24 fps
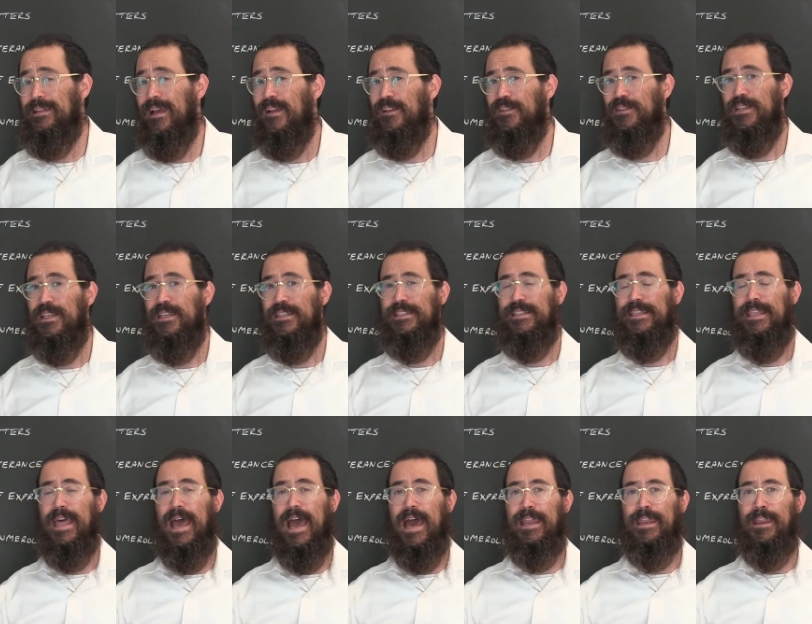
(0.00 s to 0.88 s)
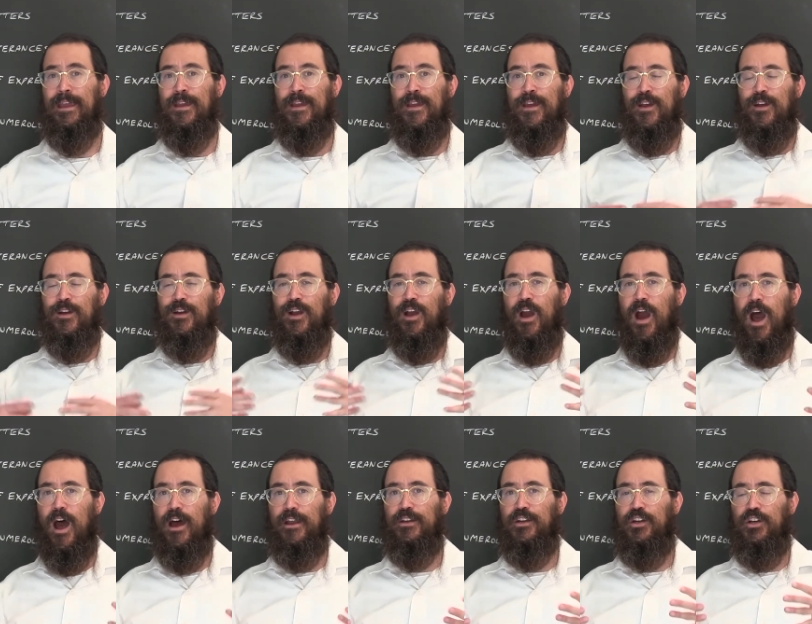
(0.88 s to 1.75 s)
tells us that
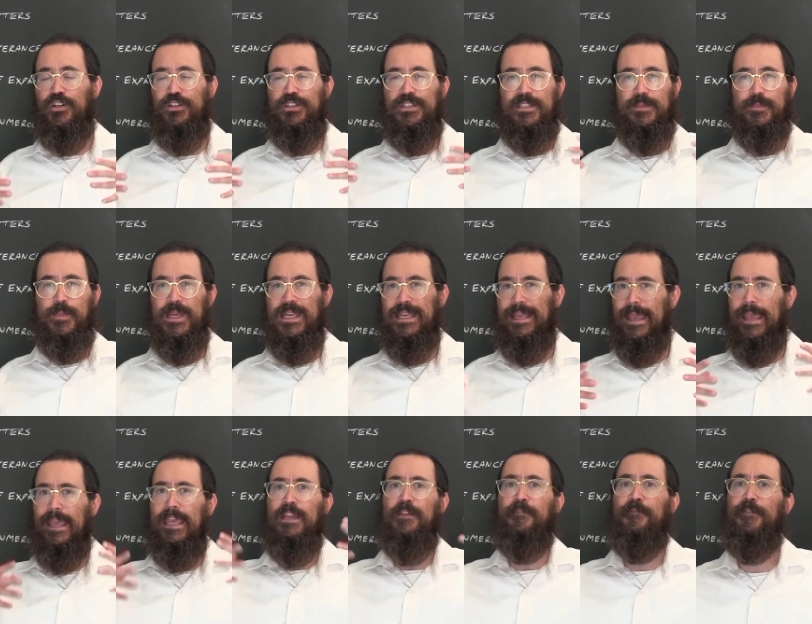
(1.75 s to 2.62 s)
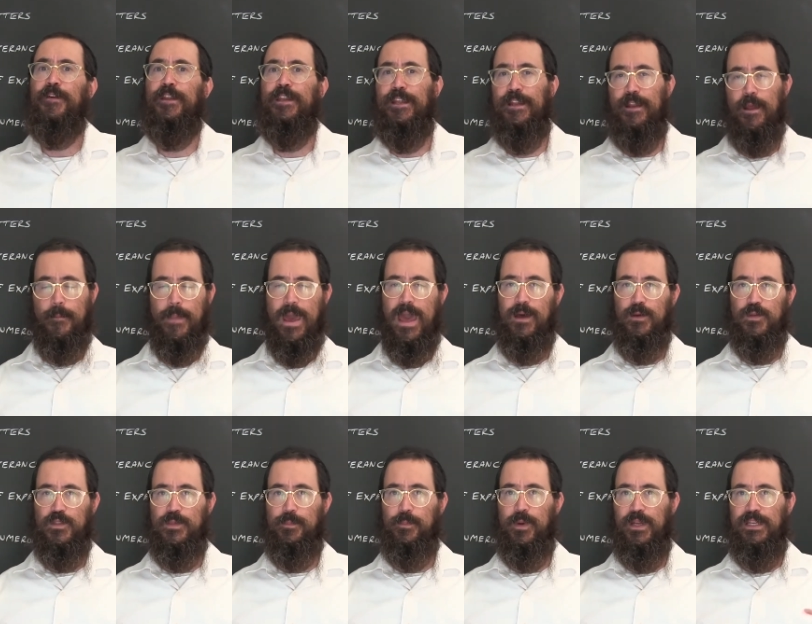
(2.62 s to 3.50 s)
God could speak infinite
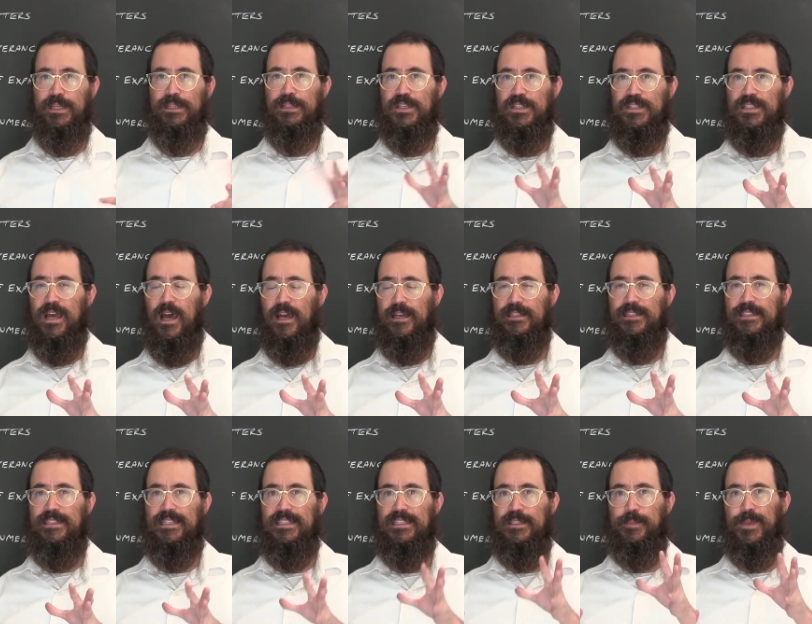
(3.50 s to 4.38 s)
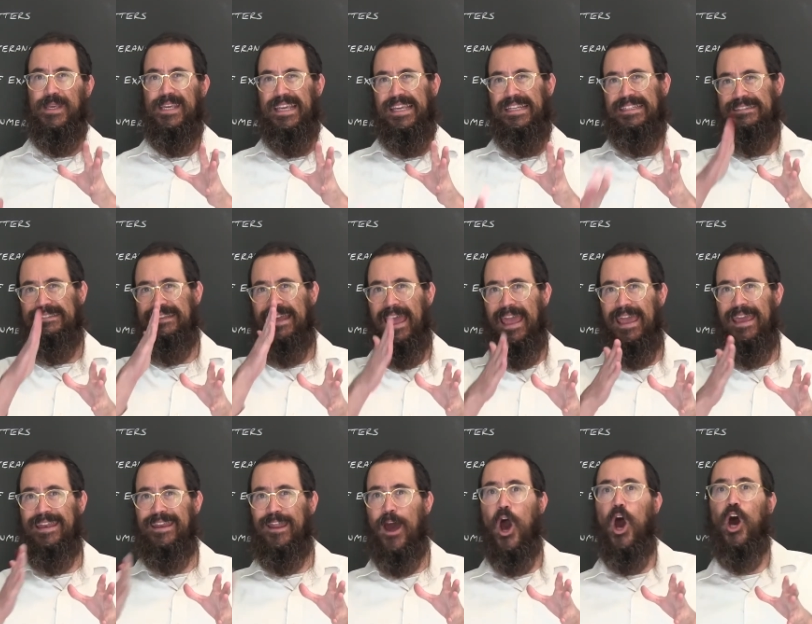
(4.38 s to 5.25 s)
amounts, but he decides to speak in
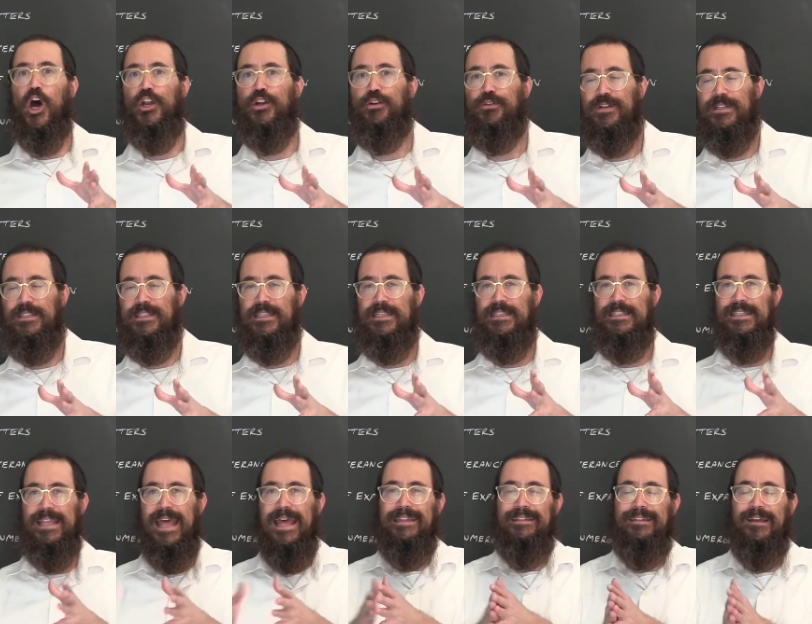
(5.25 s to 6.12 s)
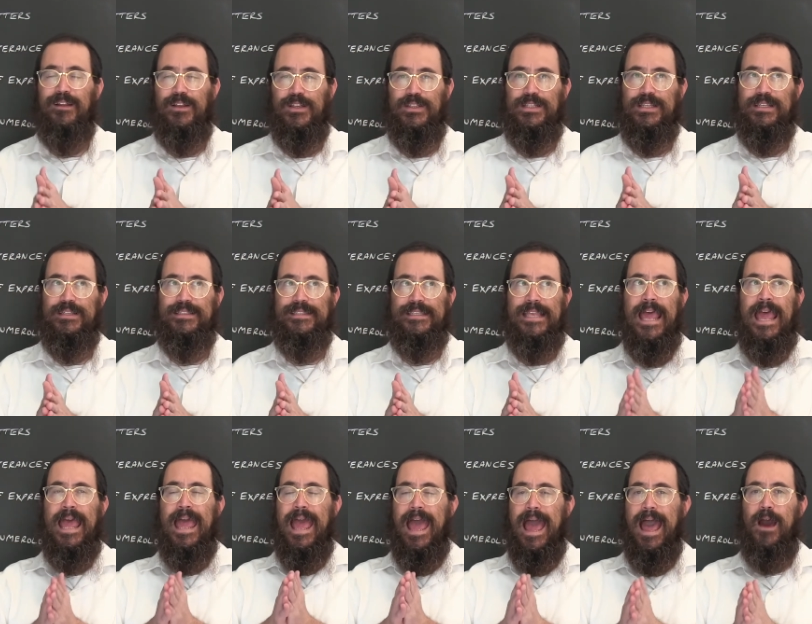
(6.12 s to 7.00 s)
10 utterances. That tells us
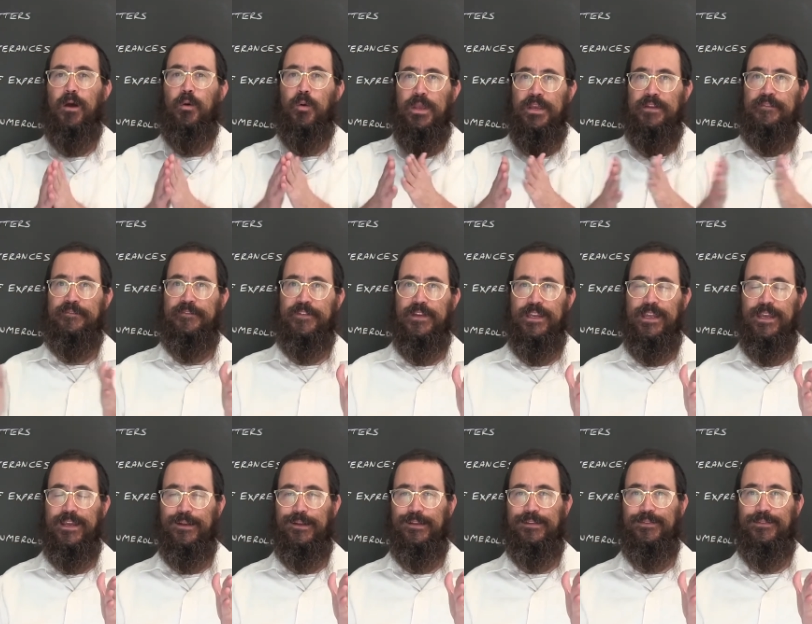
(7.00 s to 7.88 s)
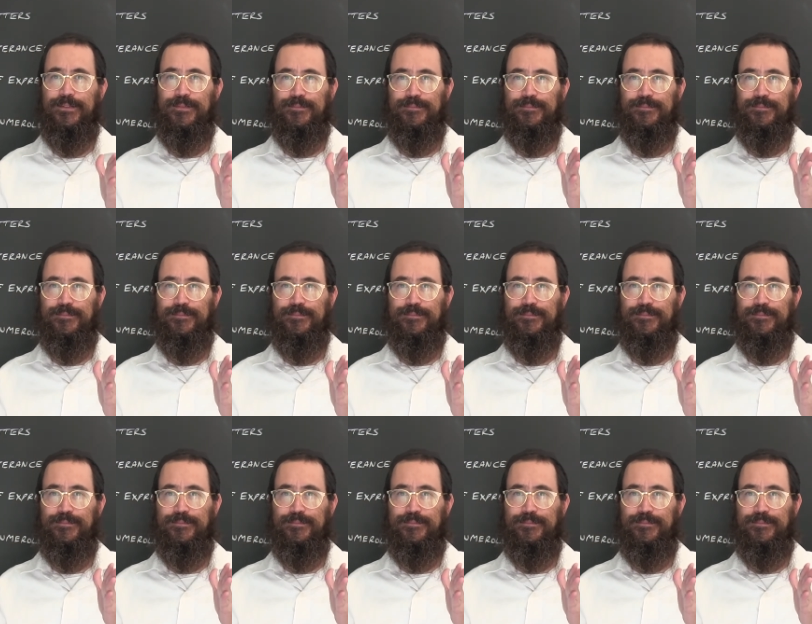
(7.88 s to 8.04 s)
how infinite,